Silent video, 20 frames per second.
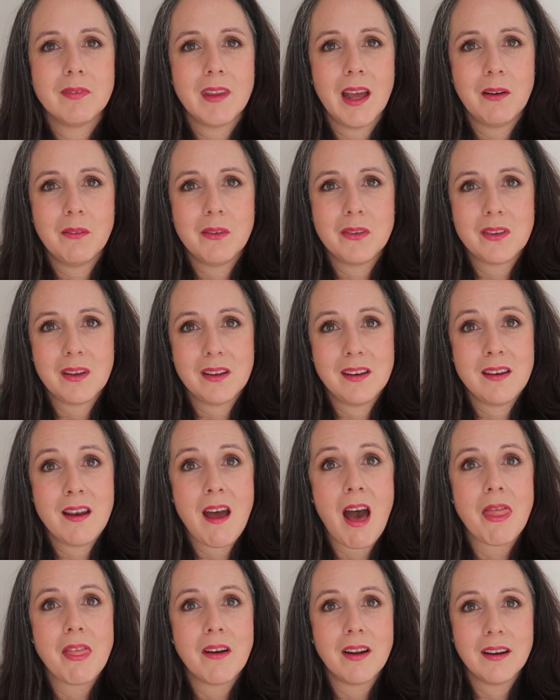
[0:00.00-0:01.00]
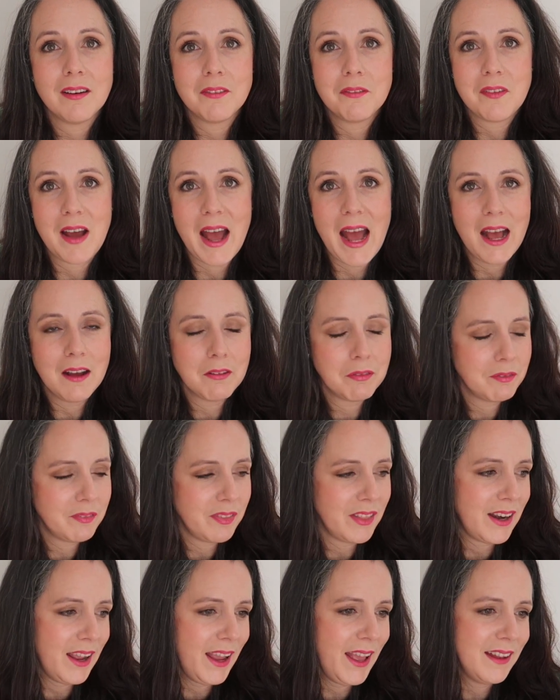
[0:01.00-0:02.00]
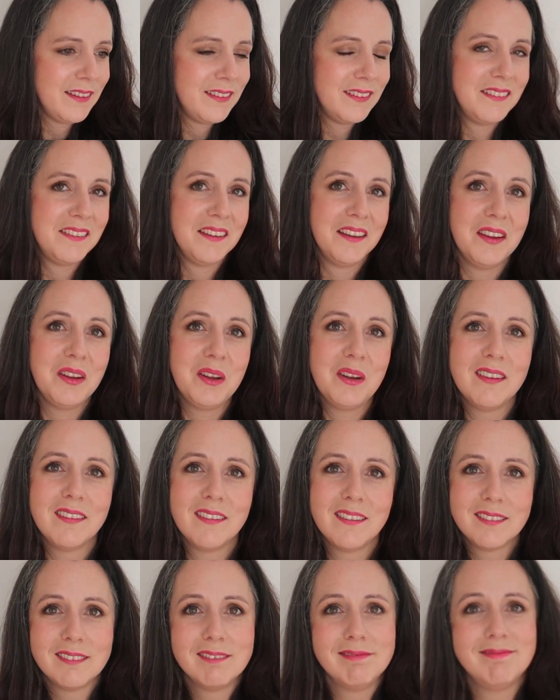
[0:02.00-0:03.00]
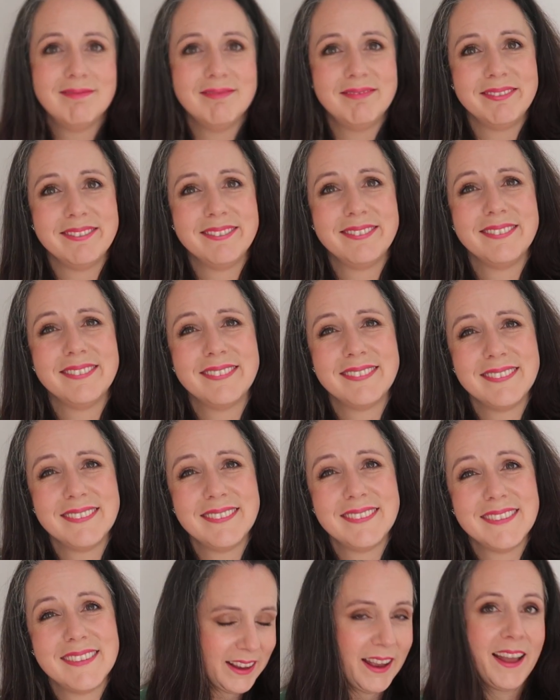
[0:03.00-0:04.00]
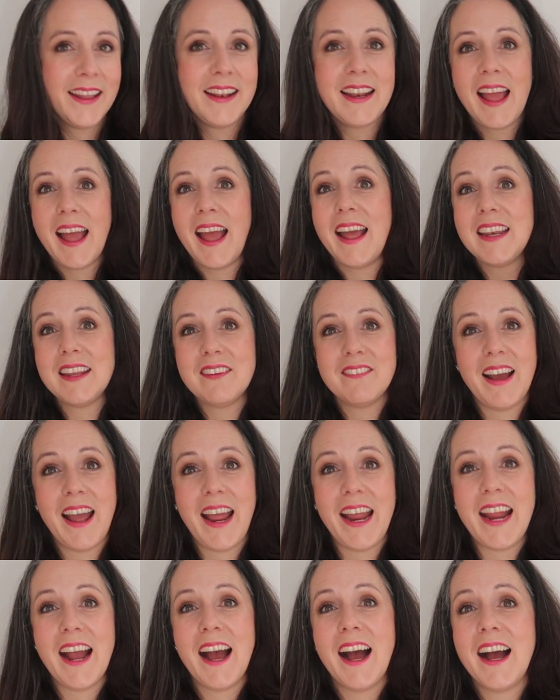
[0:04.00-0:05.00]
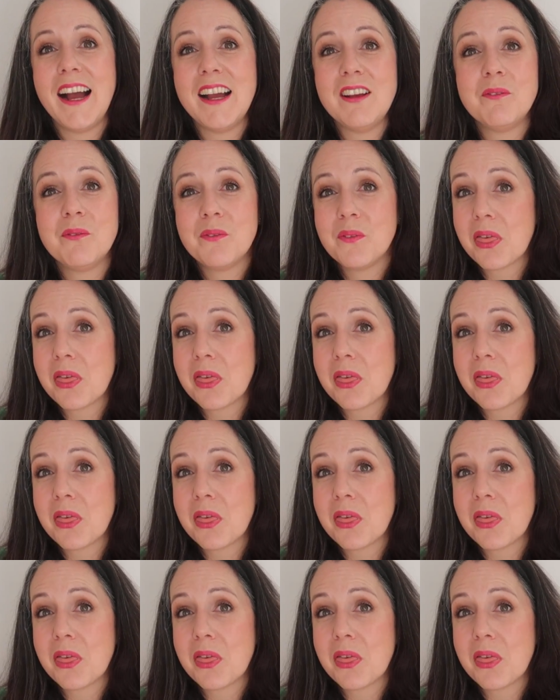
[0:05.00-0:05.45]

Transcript: that was another faff that I had to do. And anyway, I'm